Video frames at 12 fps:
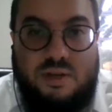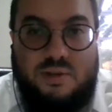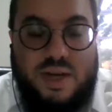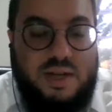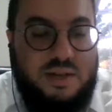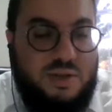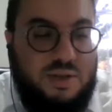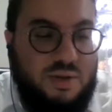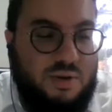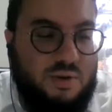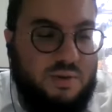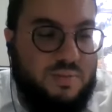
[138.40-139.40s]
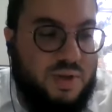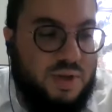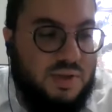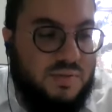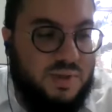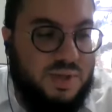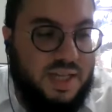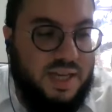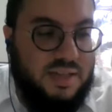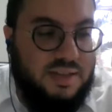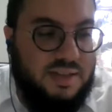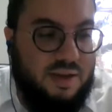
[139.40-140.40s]
right? So Tosfot
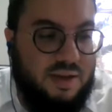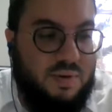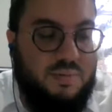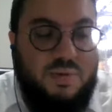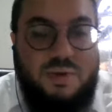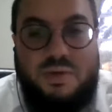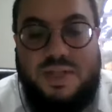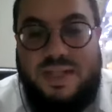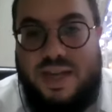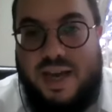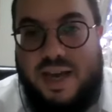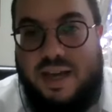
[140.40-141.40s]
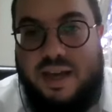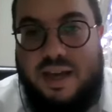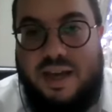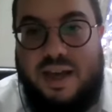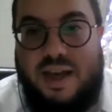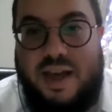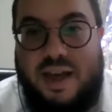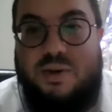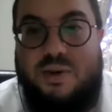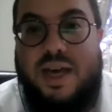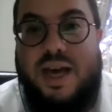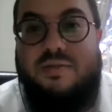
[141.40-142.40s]
says that when we say
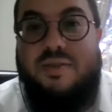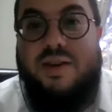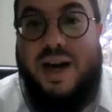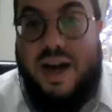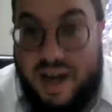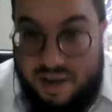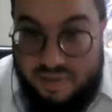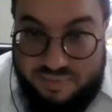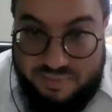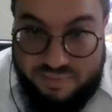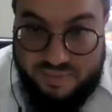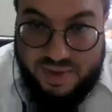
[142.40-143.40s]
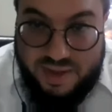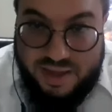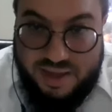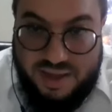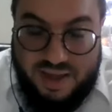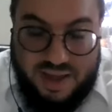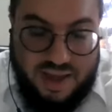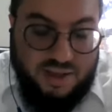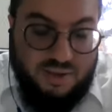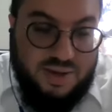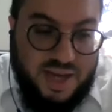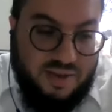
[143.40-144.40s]
Elokei Avraham,
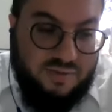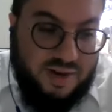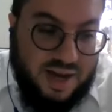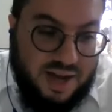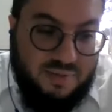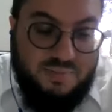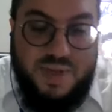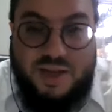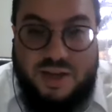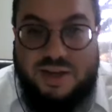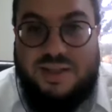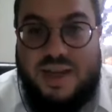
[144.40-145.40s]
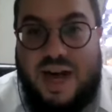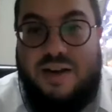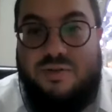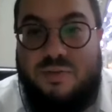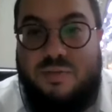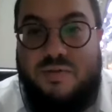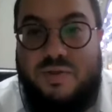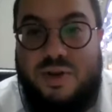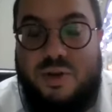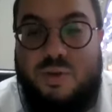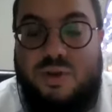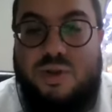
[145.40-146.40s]
Elokei Avraham, because Avram
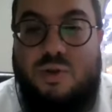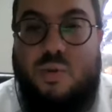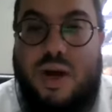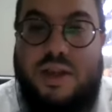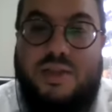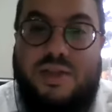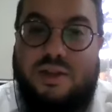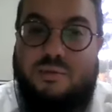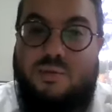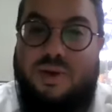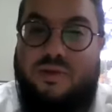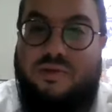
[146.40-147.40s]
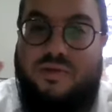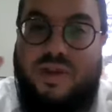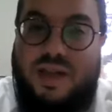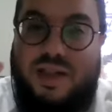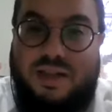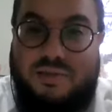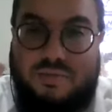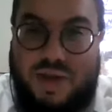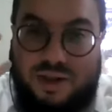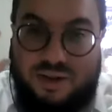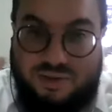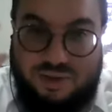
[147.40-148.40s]
Avinu was the one that revealed the
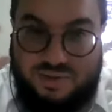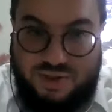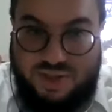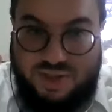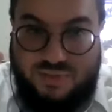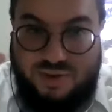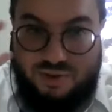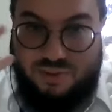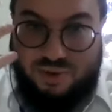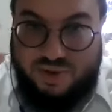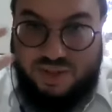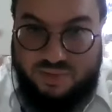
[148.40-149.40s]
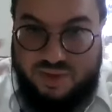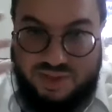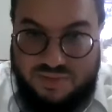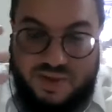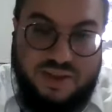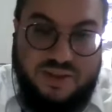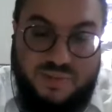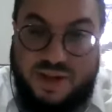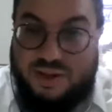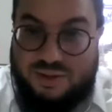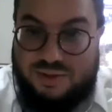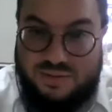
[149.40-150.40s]
Malchut of Hashem in the world, he brings about the
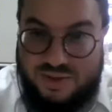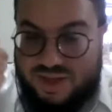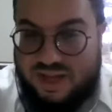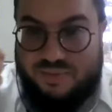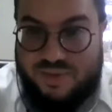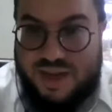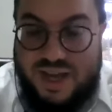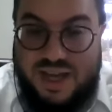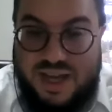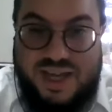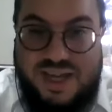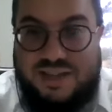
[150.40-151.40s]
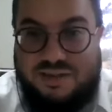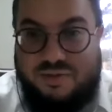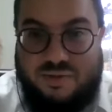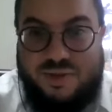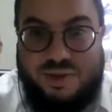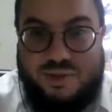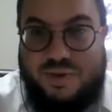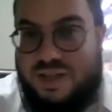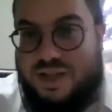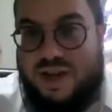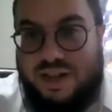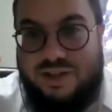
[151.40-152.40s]
Malchut of Hashem. He is the first one
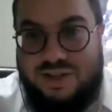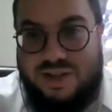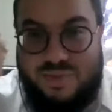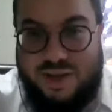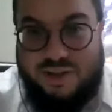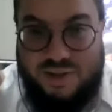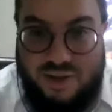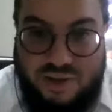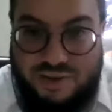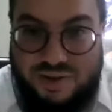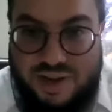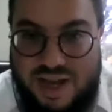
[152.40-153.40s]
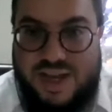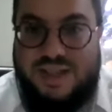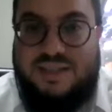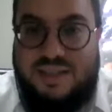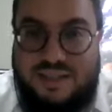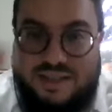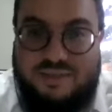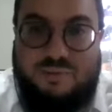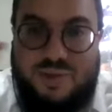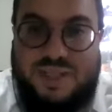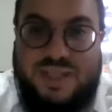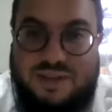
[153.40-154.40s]
to call Hashem Adon. It's as if
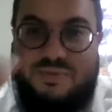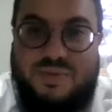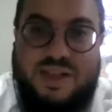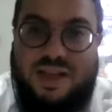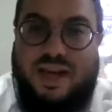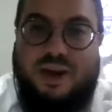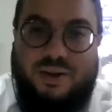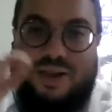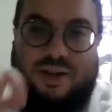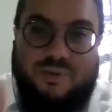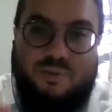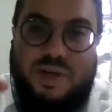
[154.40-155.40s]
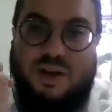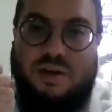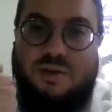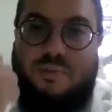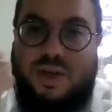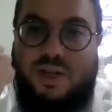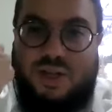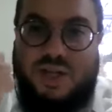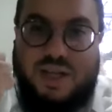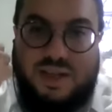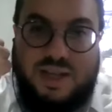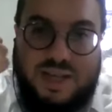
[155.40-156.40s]
we said Melech HaOlam. We are
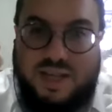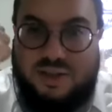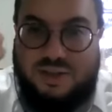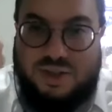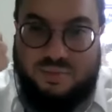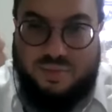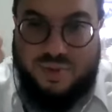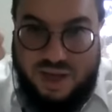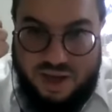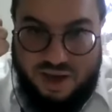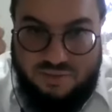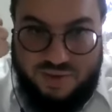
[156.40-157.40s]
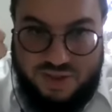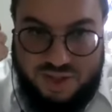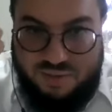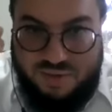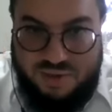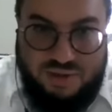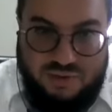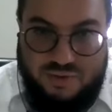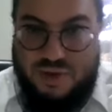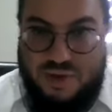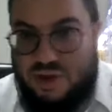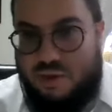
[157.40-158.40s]
mentioning the kingship of Hashem, the, so
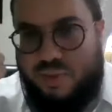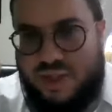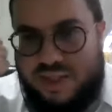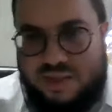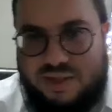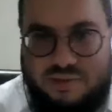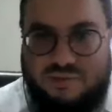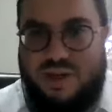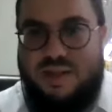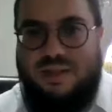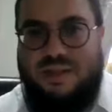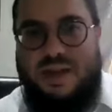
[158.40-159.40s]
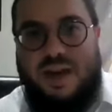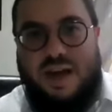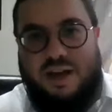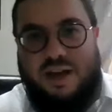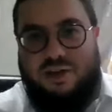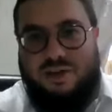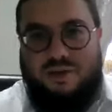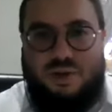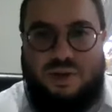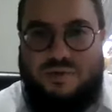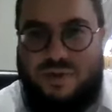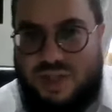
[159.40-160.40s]
the complete sovereignty and
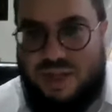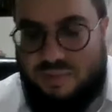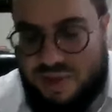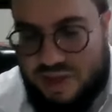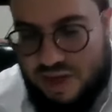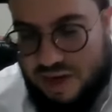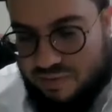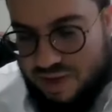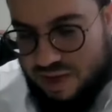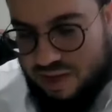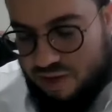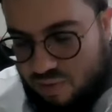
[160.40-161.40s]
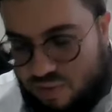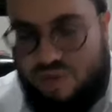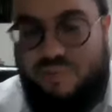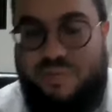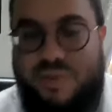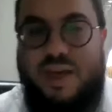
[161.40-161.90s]
control of Hashem in everything in the world.